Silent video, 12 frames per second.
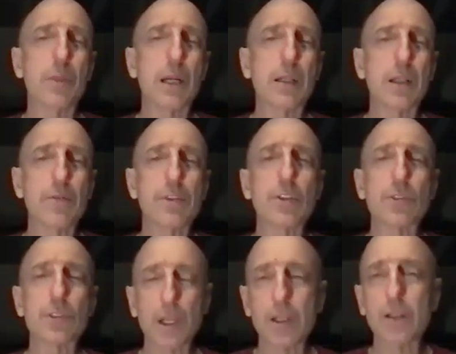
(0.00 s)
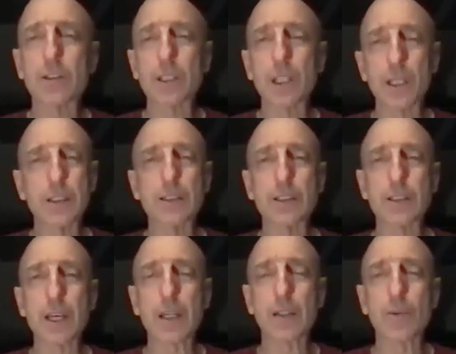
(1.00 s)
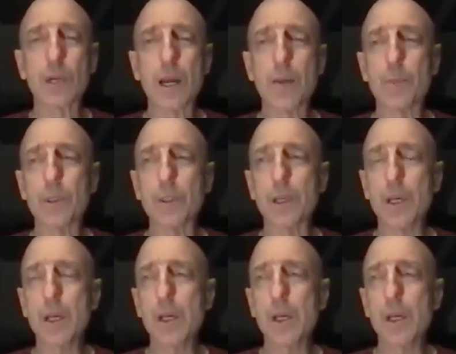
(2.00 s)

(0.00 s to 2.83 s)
about 11 years later saying that's exactly what happened.